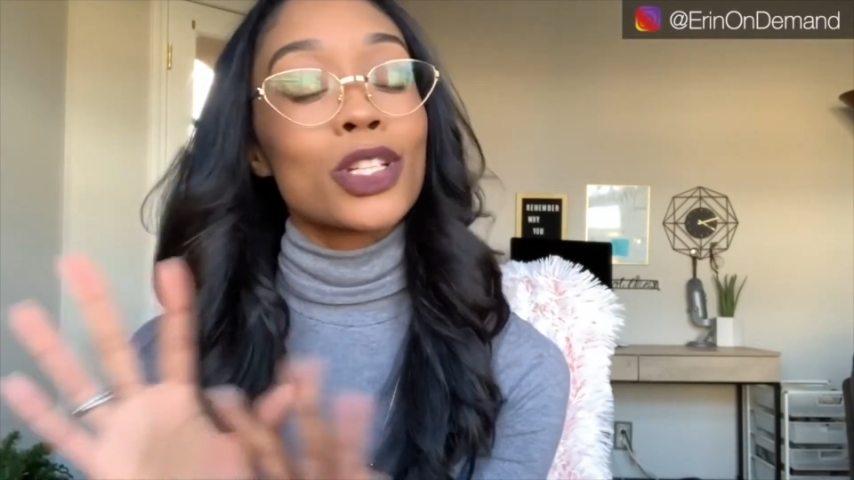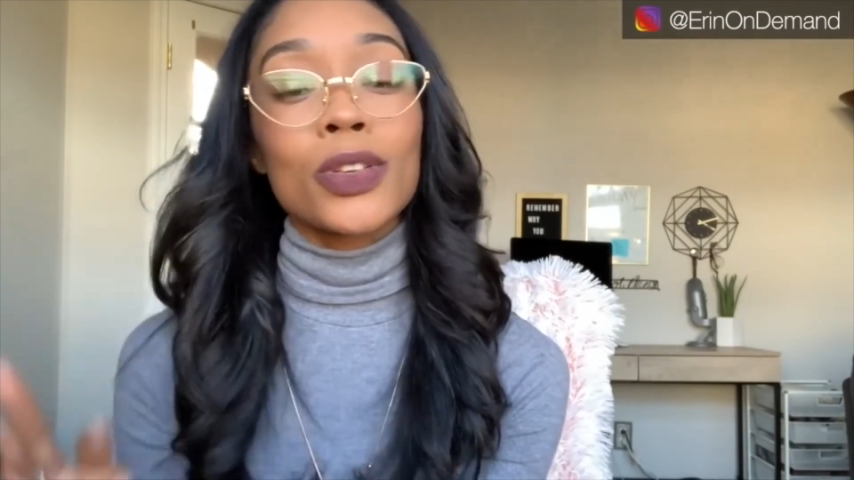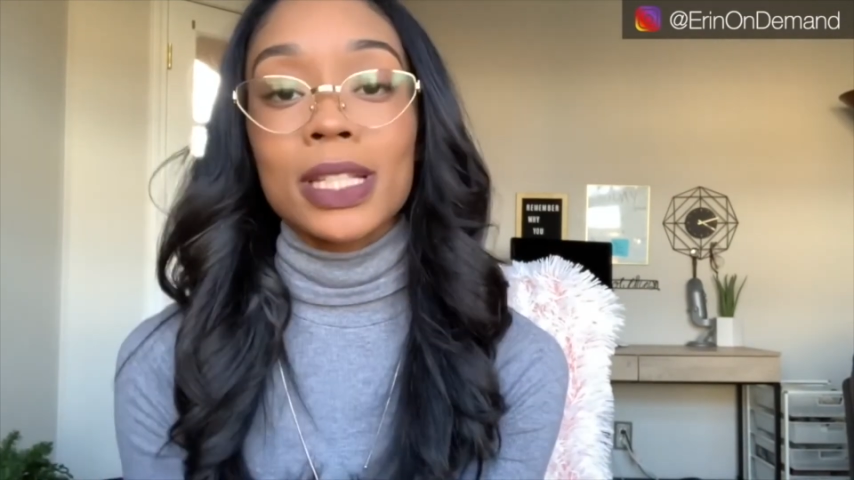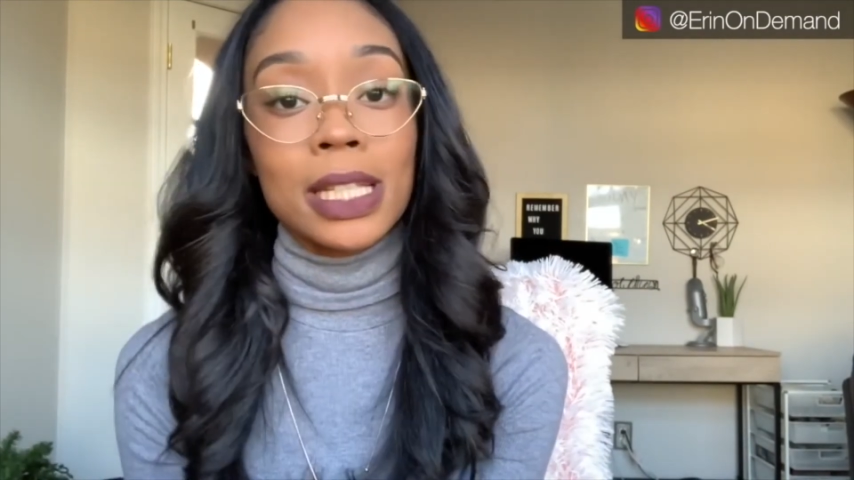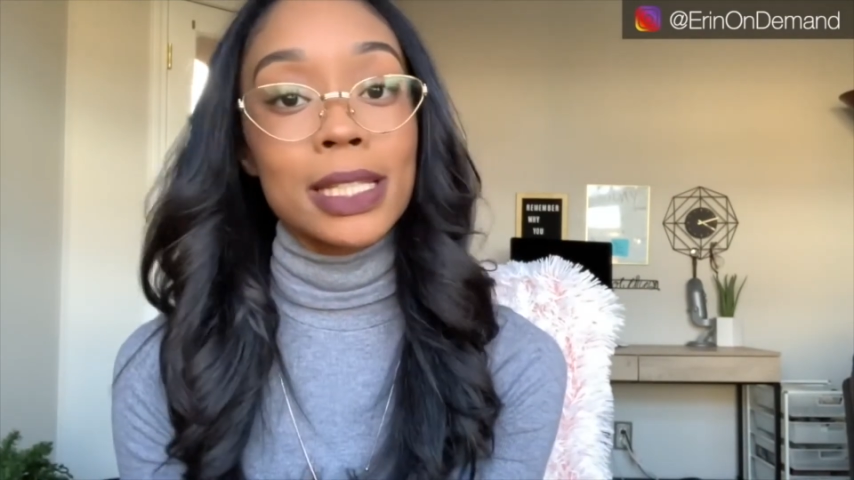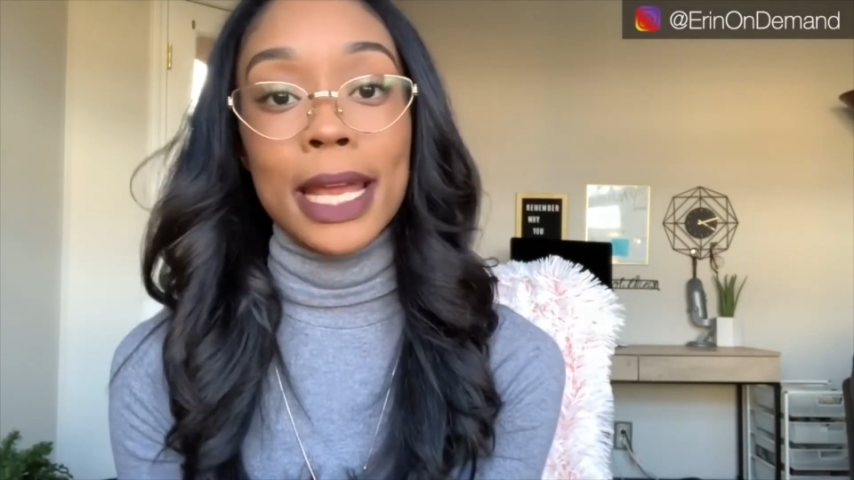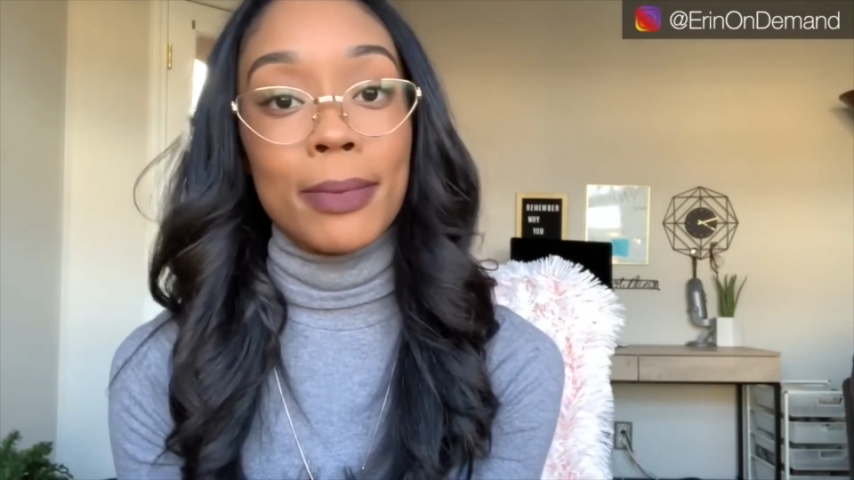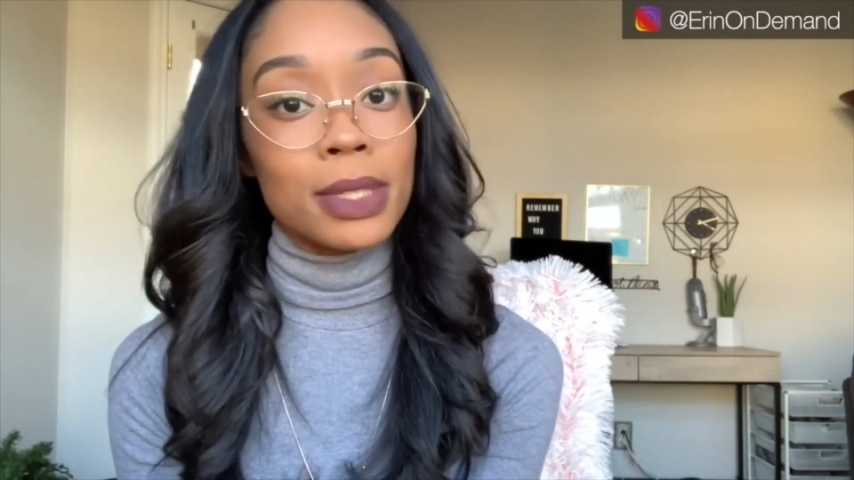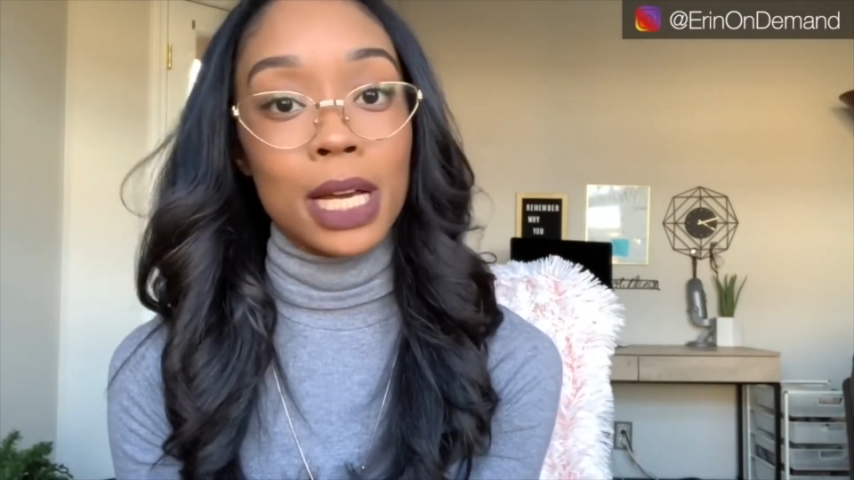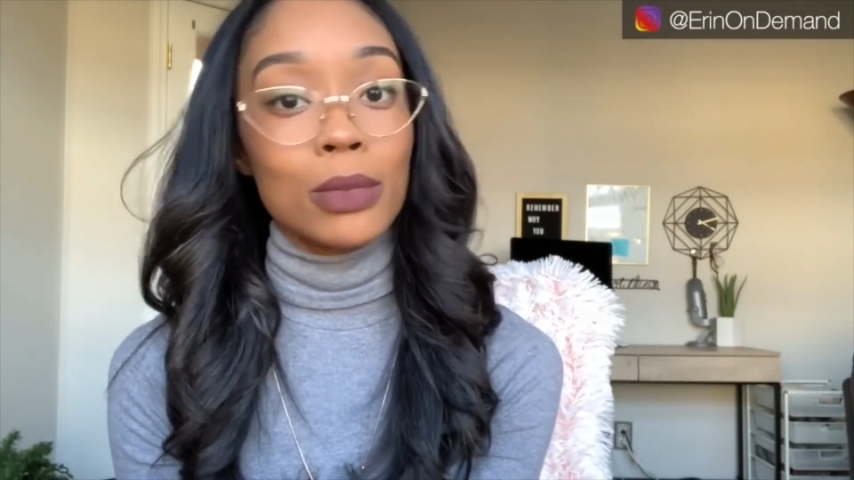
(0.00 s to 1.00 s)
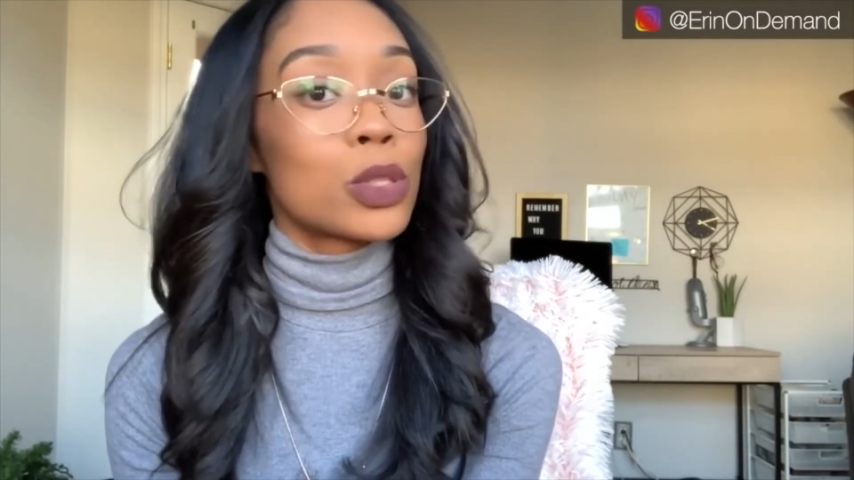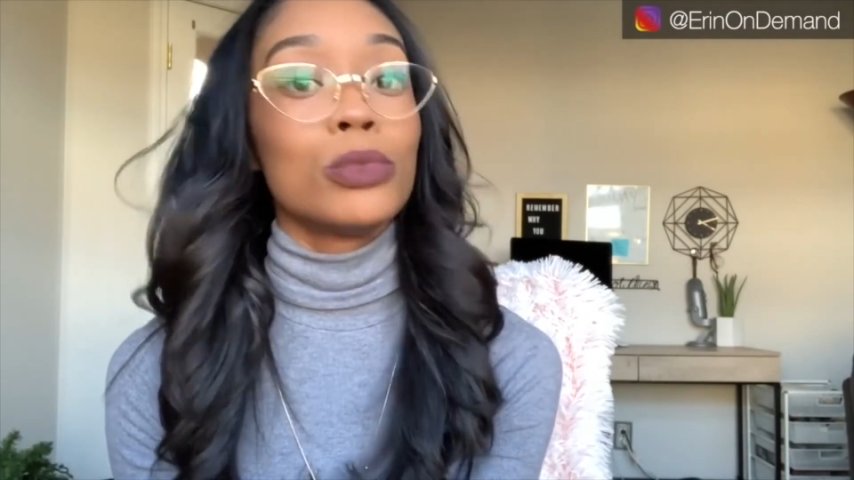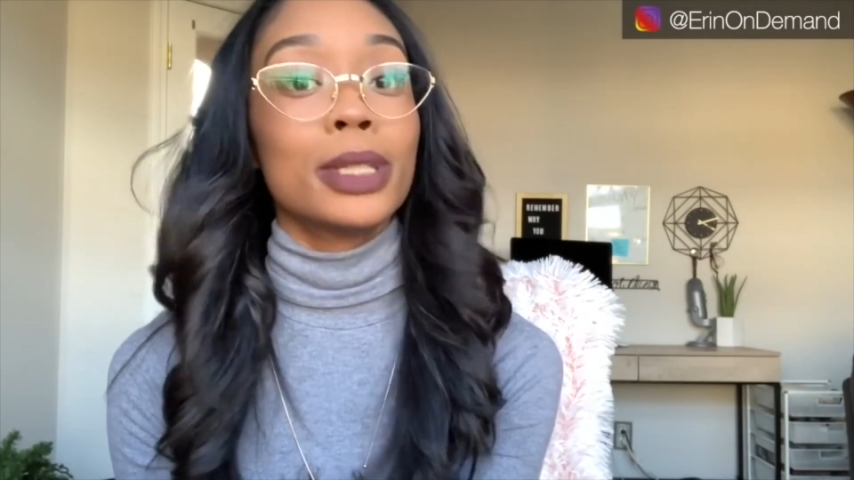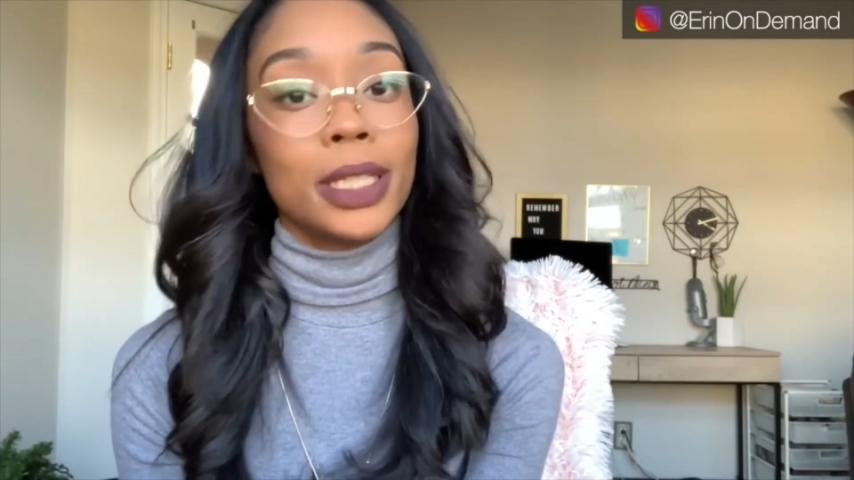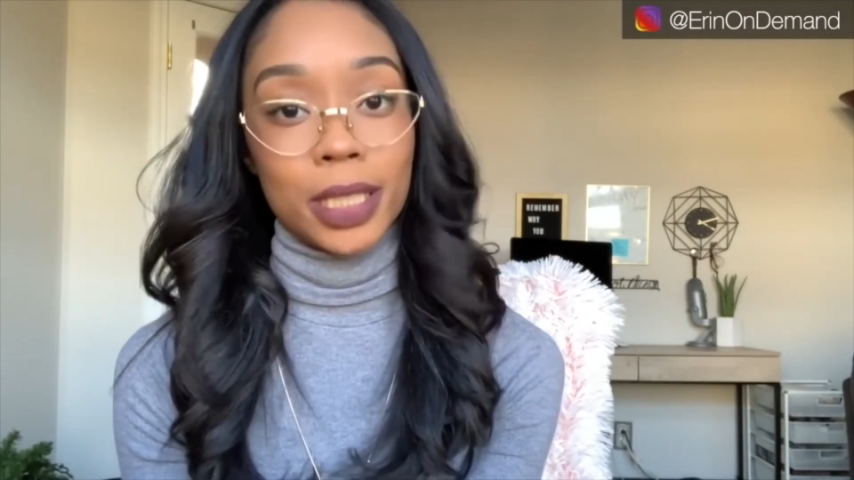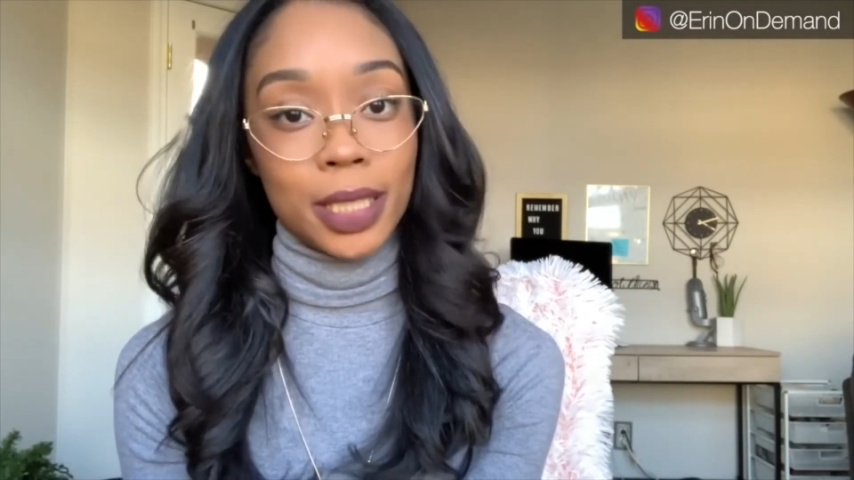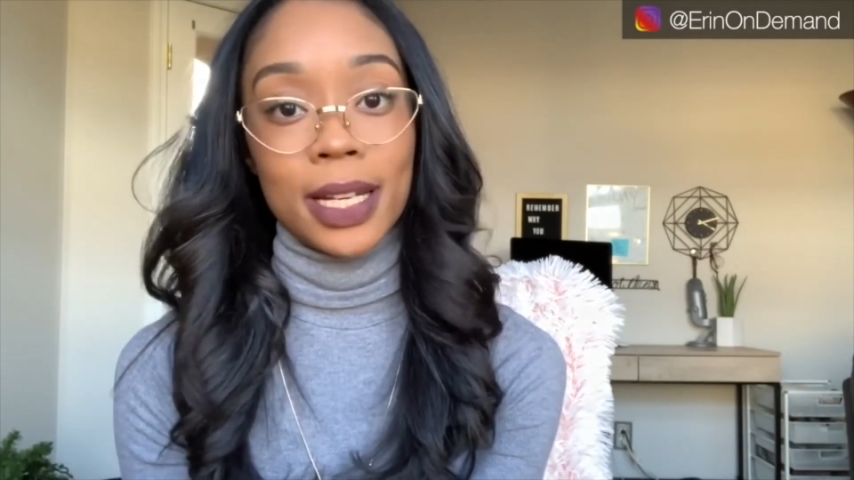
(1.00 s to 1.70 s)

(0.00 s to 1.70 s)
stress these cameras out too much.